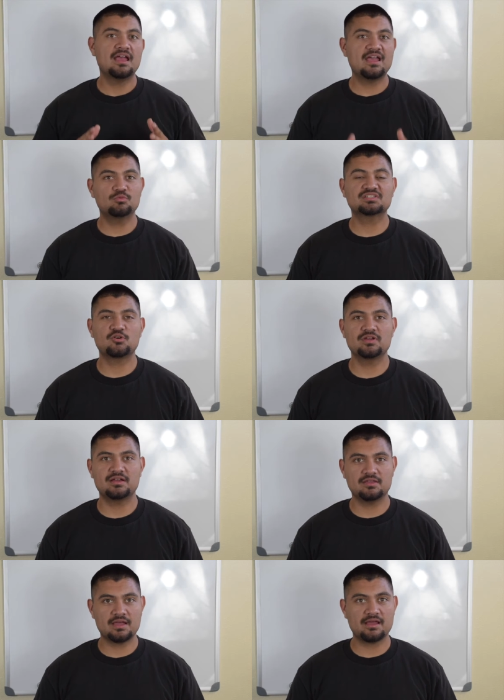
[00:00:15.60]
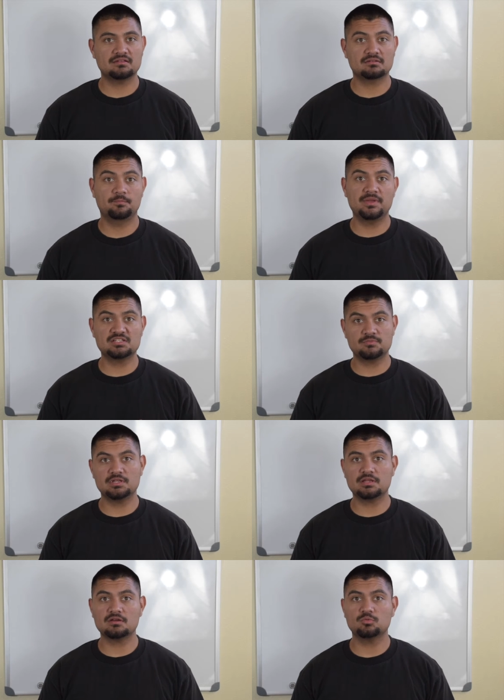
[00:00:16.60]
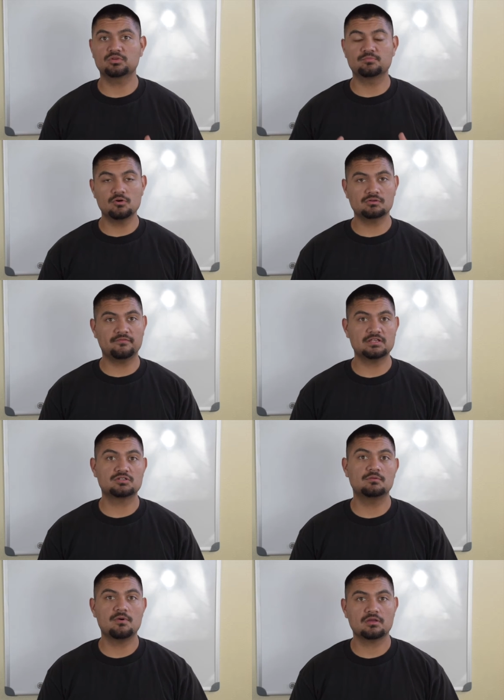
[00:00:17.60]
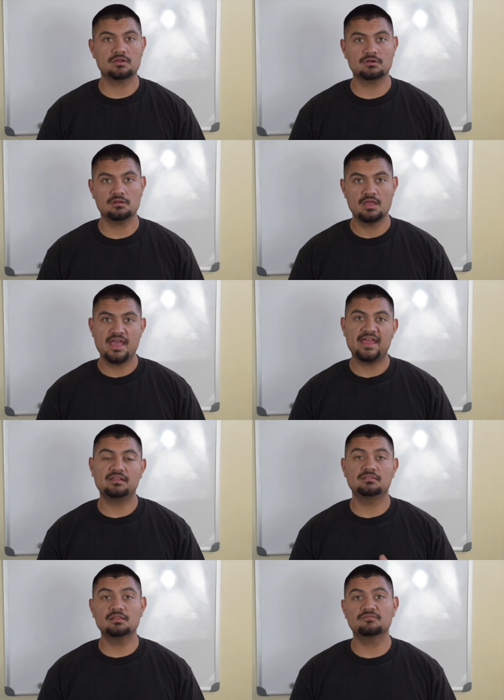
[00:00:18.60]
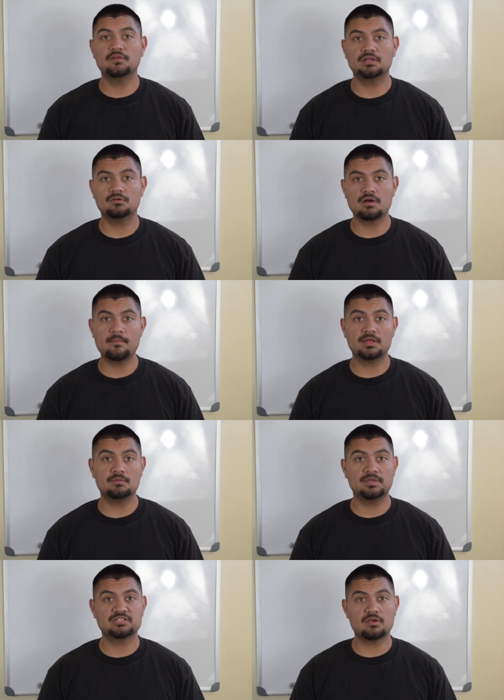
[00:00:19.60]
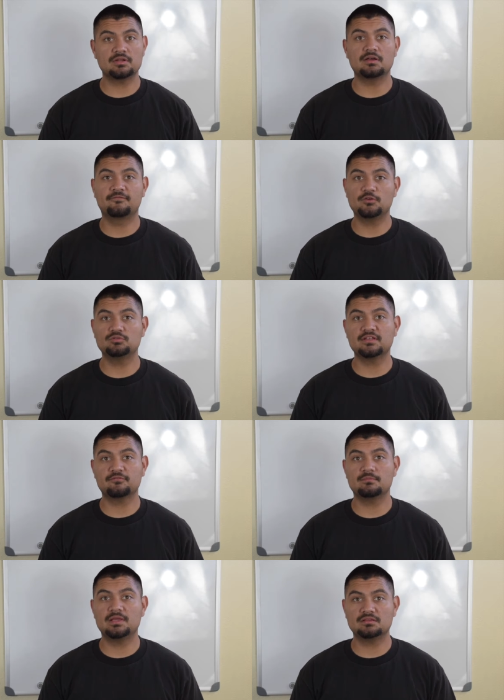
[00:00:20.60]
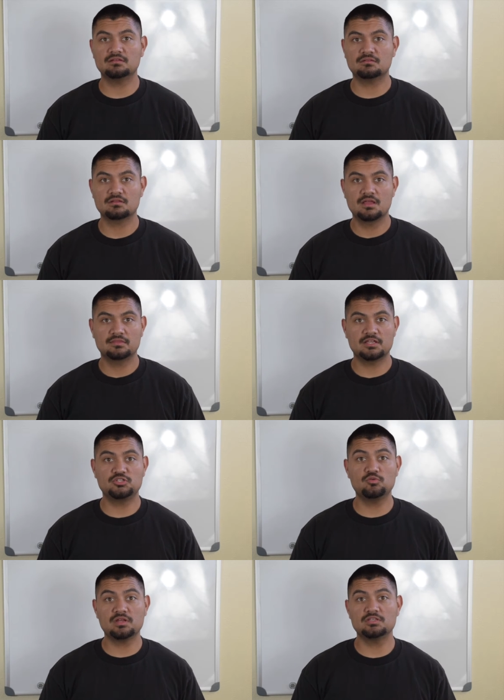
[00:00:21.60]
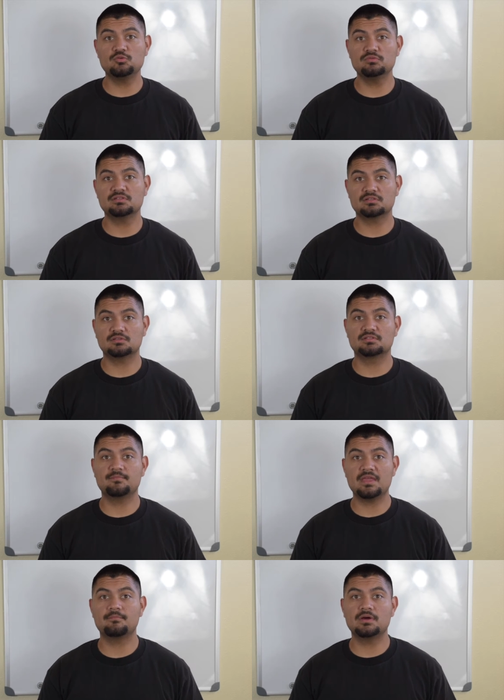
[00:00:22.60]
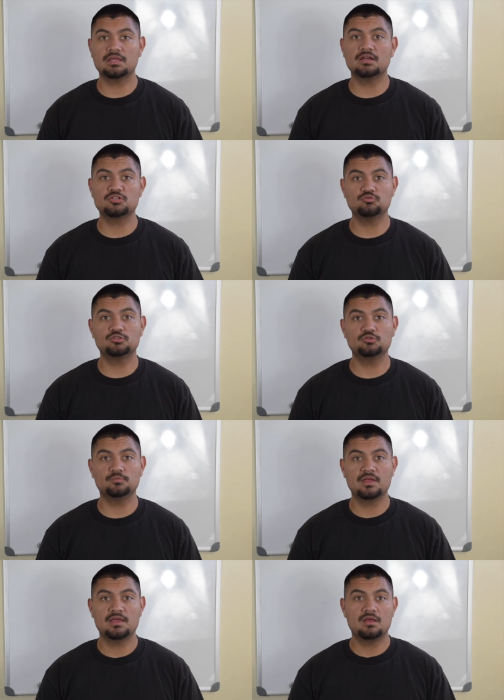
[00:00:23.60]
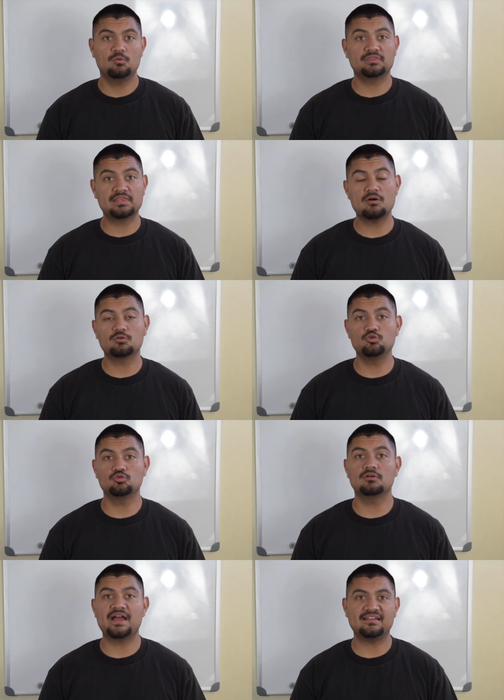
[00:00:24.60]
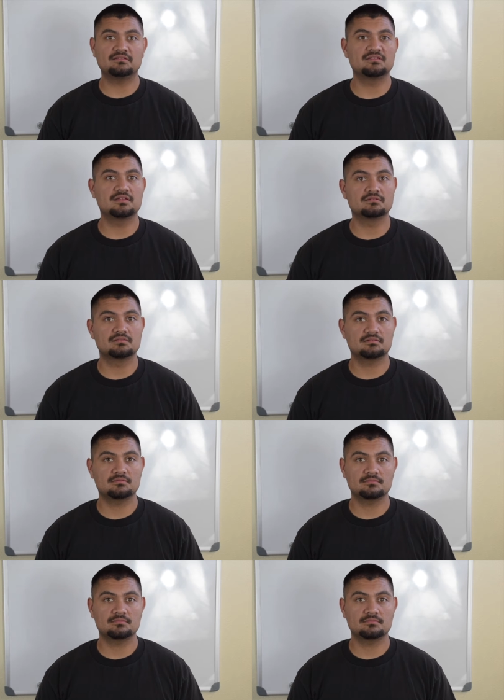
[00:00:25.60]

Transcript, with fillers: Hey, what's going on you guys? Benjamin here with Motivational Marketer, and in this video, I'm going to be sharing a few different methods that you can use to make money on YouTube without Google AdSense.